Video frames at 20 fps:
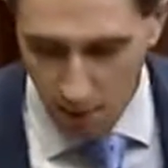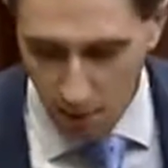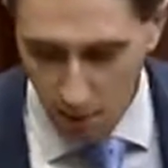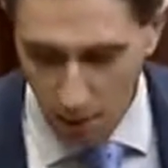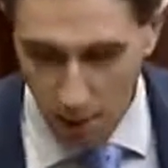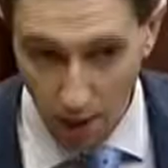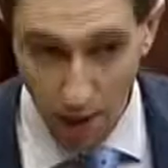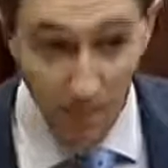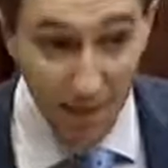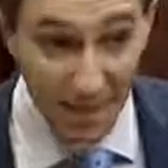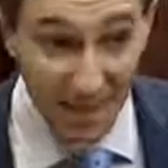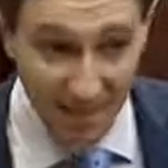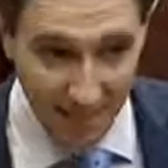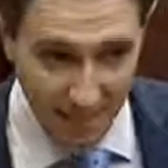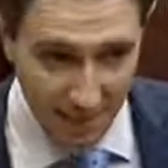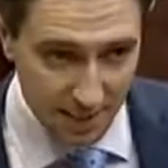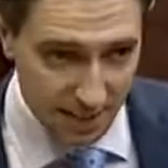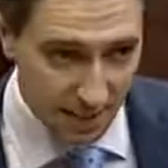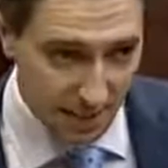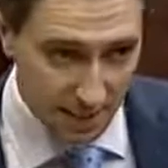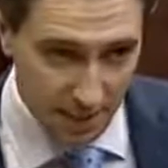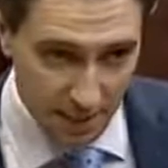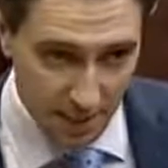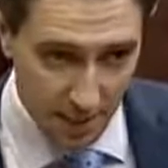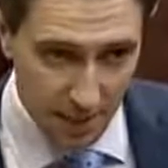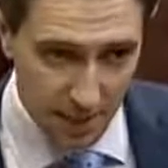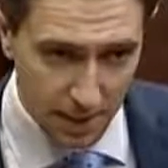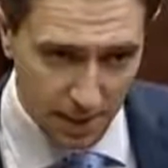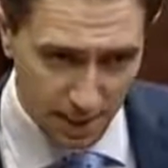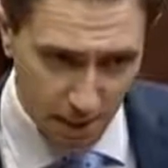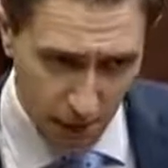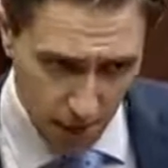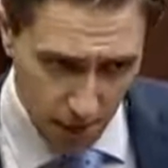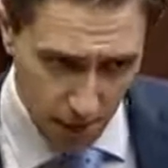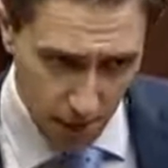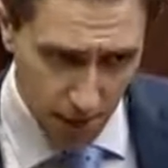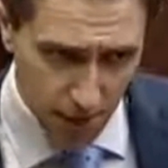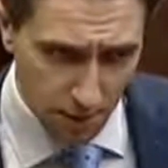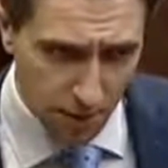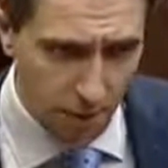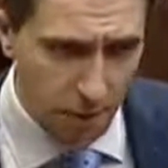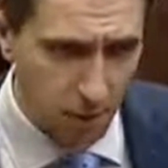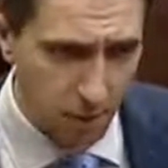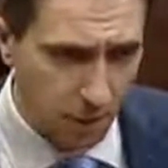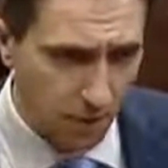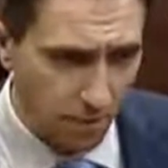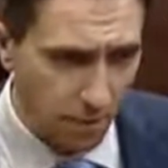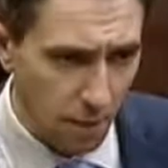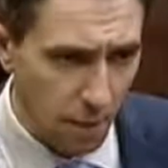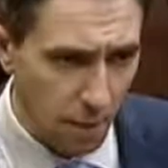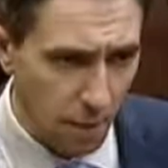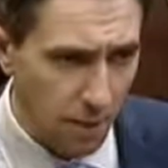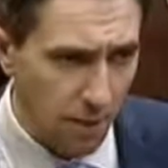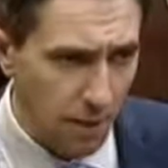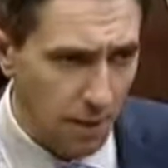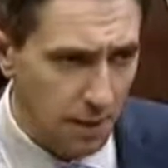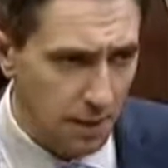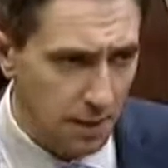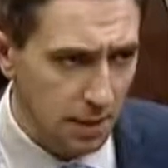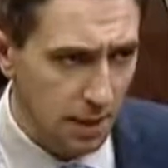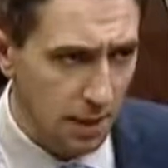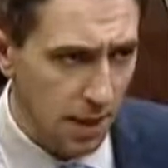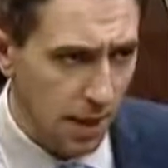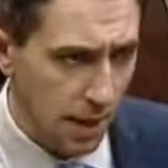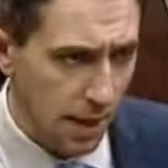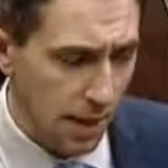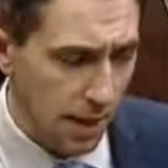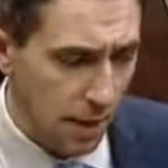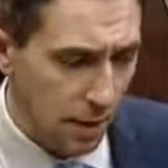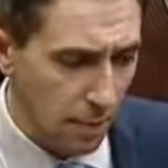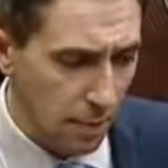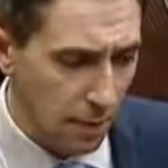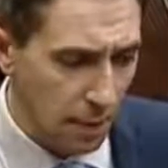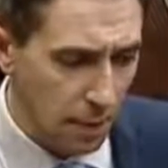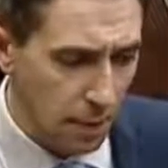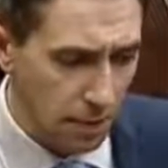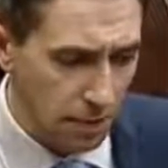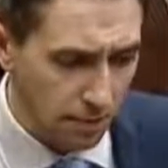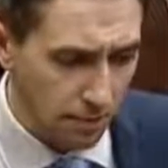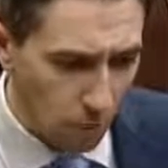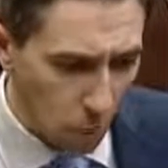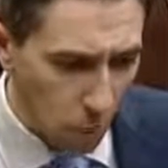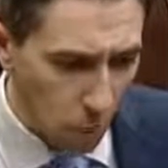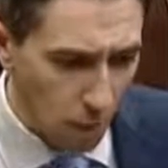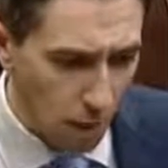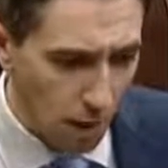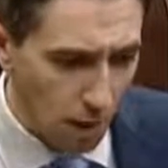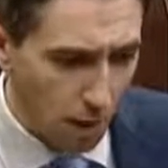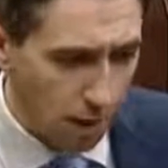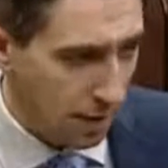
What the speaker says: We are beginning to see the delay discharges, admittedly from a high base, now beginning to fall.